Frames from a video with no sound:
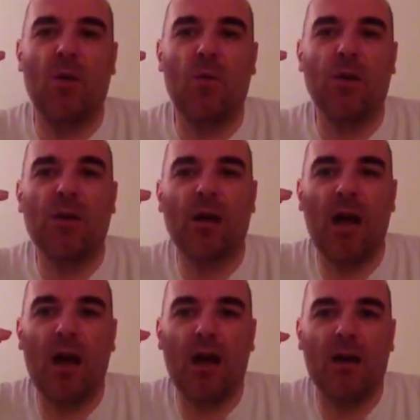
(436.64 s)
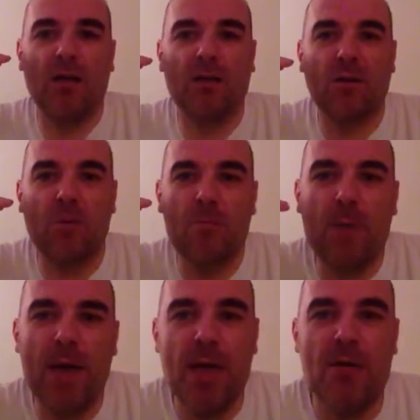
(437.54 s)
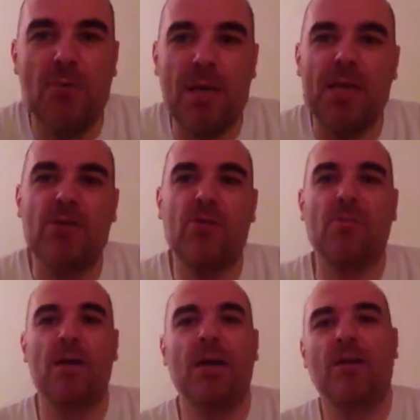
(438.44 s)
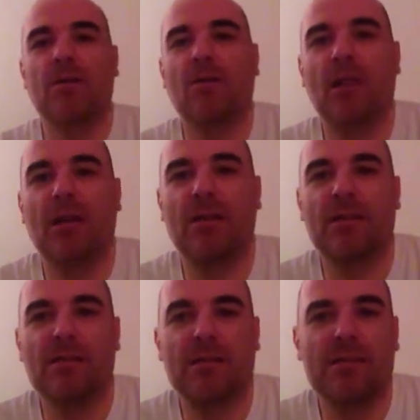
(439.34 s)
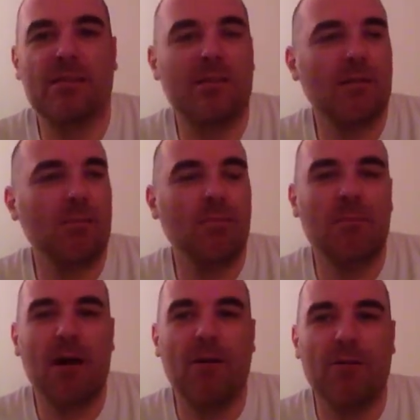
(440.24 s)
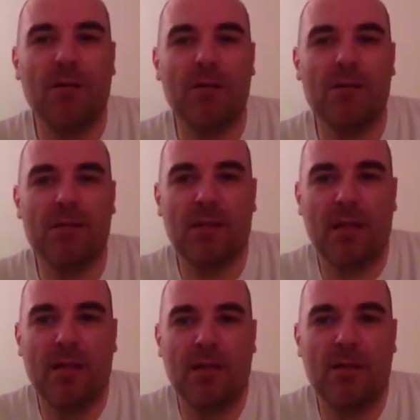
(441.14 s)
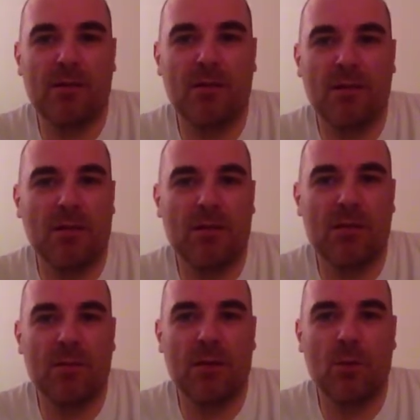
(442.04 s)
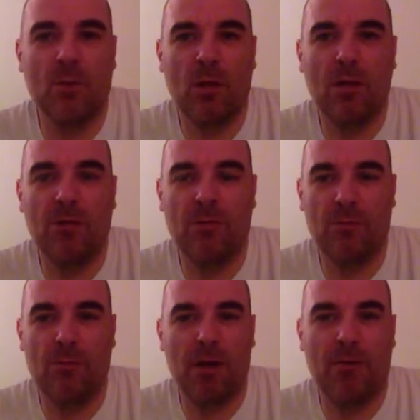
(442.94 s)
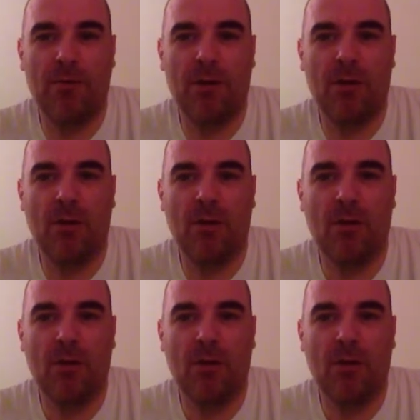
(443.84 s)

We're gonna obey you, make you obey. You know, like this is This is like somebody would learn from mafia. You know.